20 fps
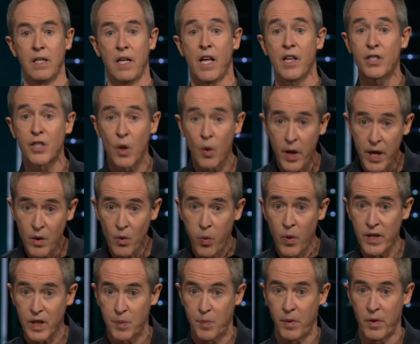And so he
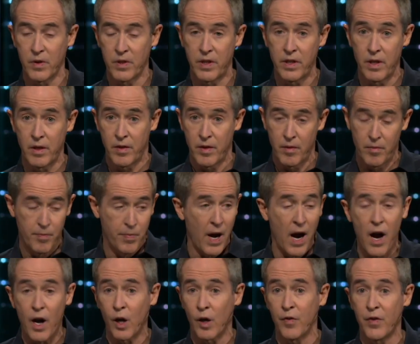whispers, the
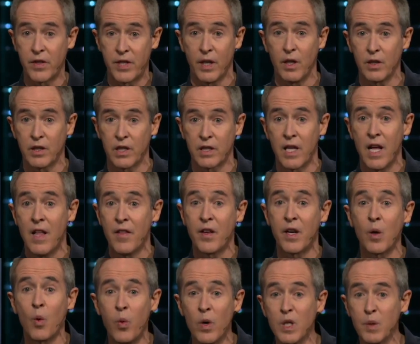biographer tells us that
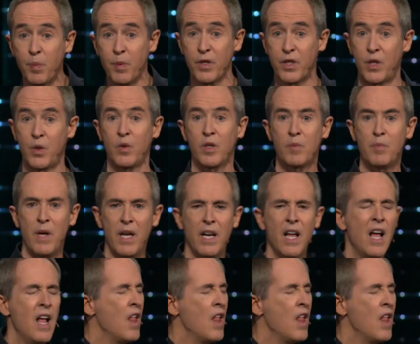he whispers to his men,